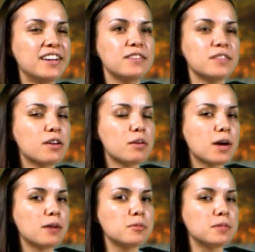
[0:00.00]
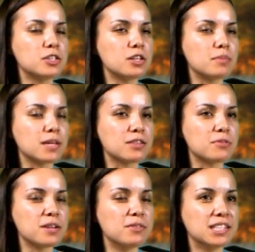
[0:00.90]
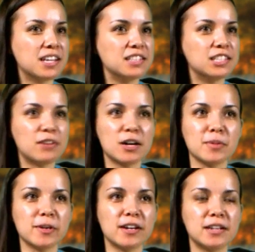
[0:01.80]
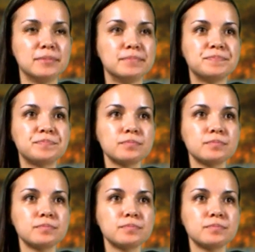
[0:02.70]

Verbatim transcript: one, even though I probably should have picked the one with tons of armor on him.